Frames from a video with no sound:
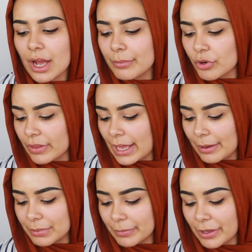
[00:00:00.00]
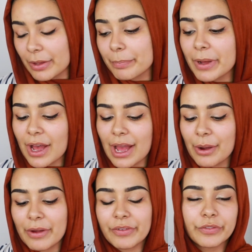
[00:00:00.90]
I'm not that happy about that. But
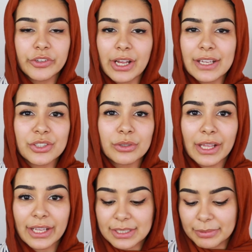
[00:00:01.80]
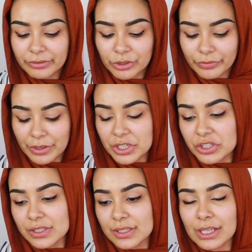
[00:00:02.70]
however, if you guys don't like SPF in your
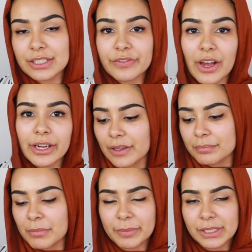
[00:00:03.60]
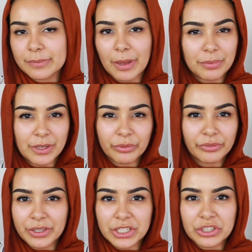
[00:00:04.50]
foundations, then that's fine. My biggest pet peeve with
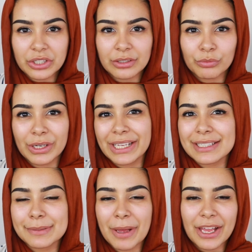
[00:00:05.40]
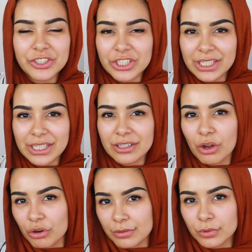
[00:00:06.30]
foundation, when it gets patchy and
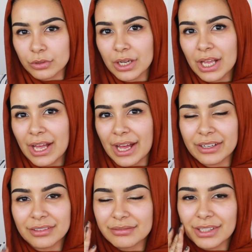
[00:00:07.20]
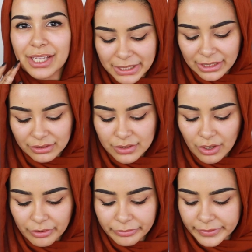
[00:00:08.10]
horrible and like peels
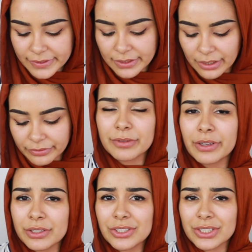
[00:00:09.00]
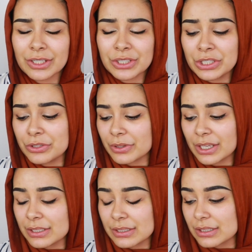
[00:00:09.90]
off and stuff. Some foundations actually do
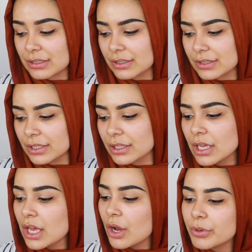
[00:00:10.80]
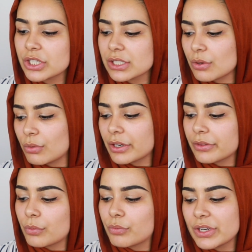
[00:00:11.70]
that, it's disgusting. Which is one
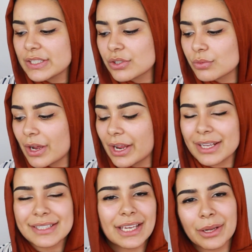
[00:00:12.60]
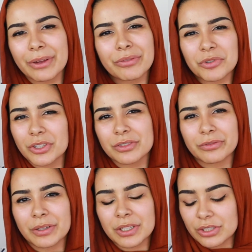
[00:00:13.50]
of the reasons why I stay away from drugstore
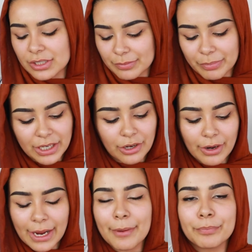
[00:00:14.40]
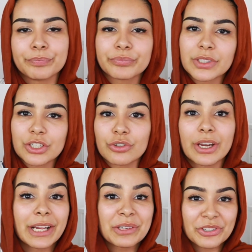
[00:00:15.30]
foundations. But here I am,
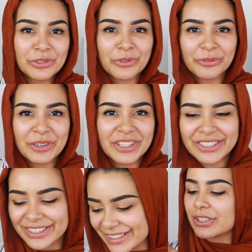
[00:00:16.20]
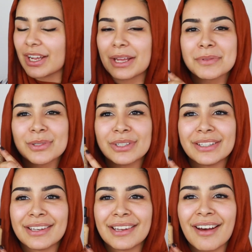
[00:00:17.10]
trying out drugstore foundations. I
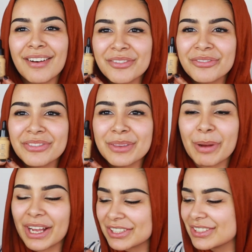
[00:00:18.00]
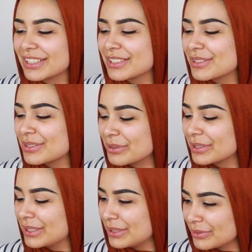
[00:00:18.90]
absolutely love the packaging, it's so
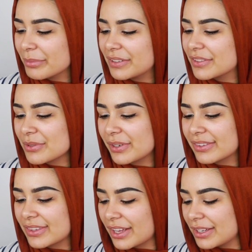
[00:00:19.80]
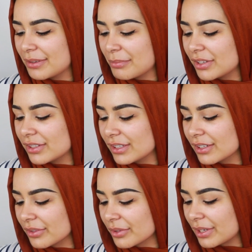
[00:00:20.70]
cute. I can't believe there's only 13 ml in
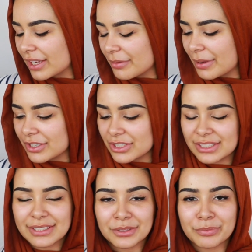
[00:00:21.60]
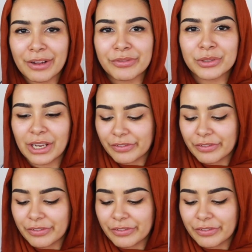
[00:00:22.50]
here though. Like, I'm actually still baffled.